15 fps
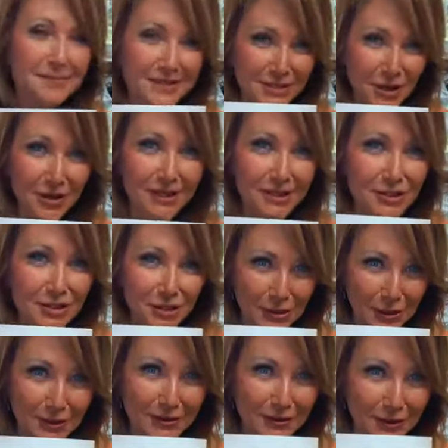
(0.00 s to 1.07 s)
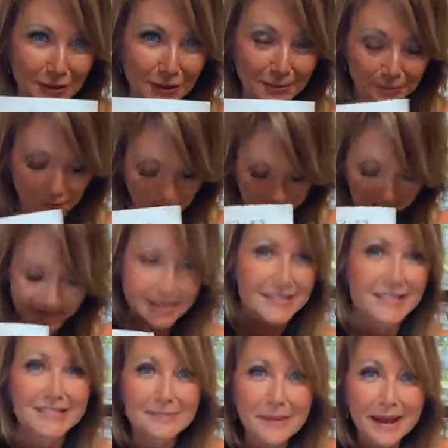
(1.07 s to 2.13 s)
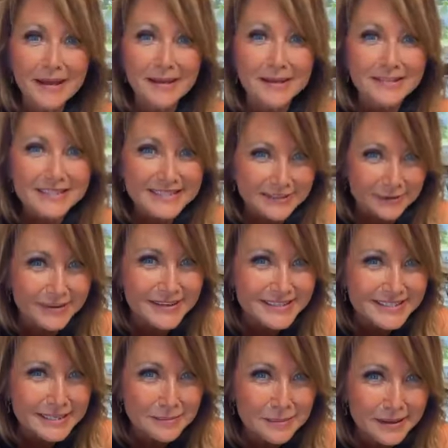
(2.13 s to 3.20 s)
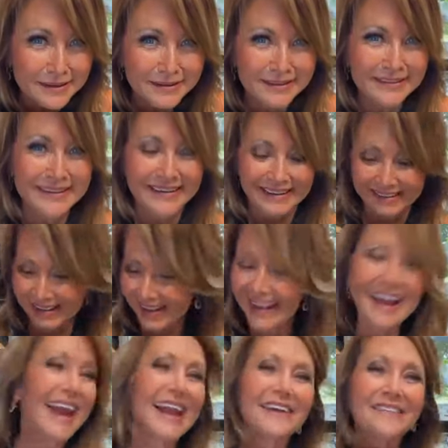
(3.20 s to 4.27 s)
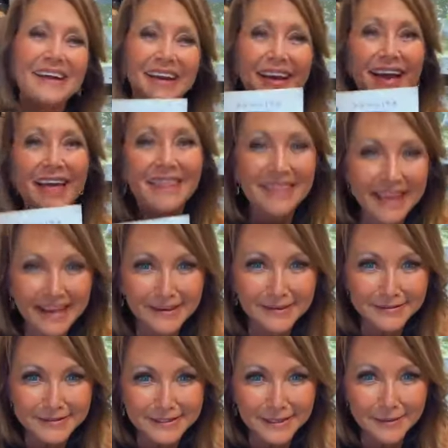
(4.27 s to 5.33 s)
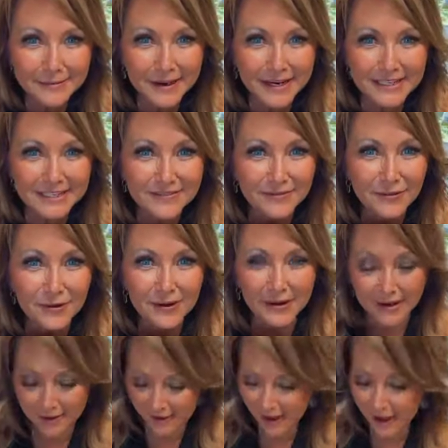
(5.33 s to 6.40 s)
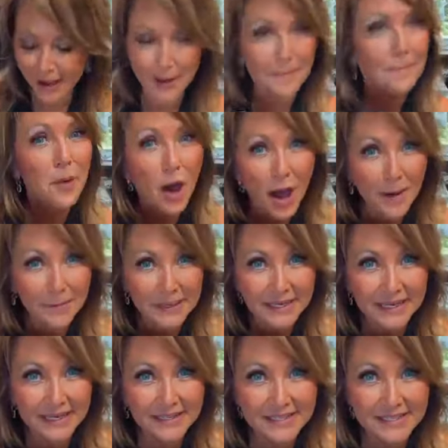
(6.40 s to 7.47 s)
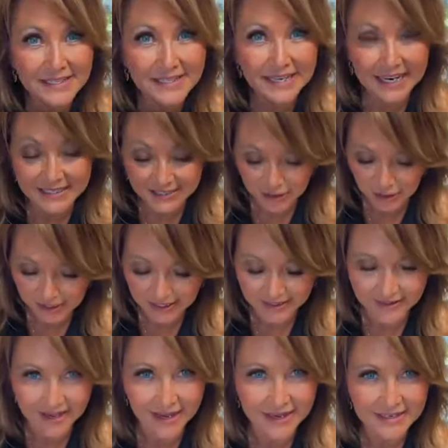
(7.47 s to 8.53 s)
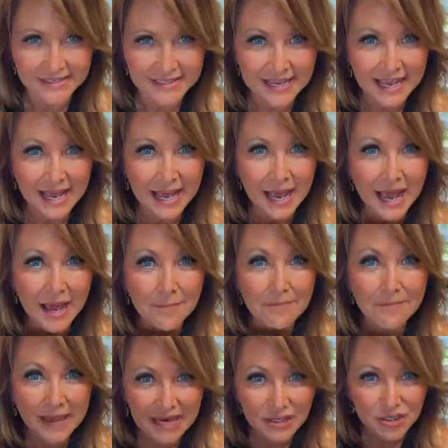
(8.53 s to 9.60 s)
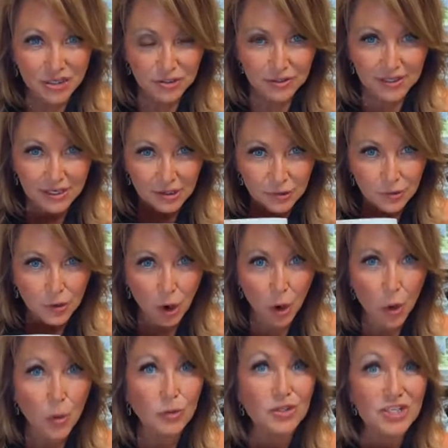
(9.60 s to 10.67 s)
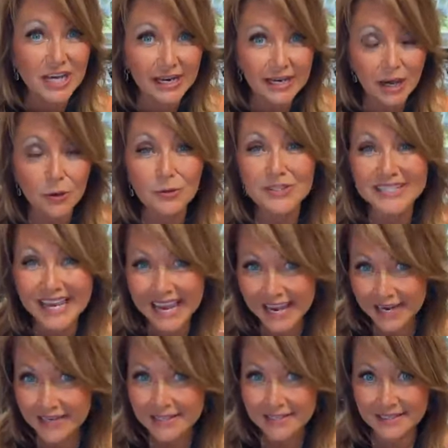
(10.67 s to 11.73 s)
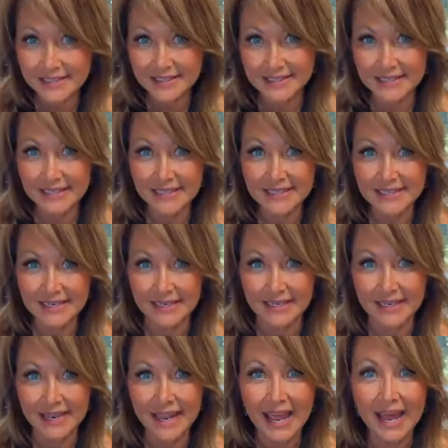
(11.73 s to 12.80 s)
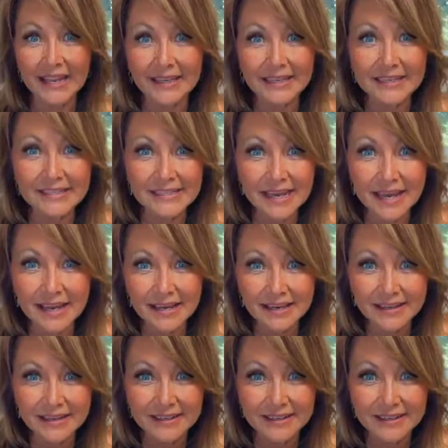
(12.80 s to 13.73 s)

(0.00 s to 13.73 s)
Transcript: I'm starting to cook the cookbook. Does mine look sort of similar? Anyway, thank you so much for popping into today's cooking class. Make sure that you go check out Taste the Season. And Linda,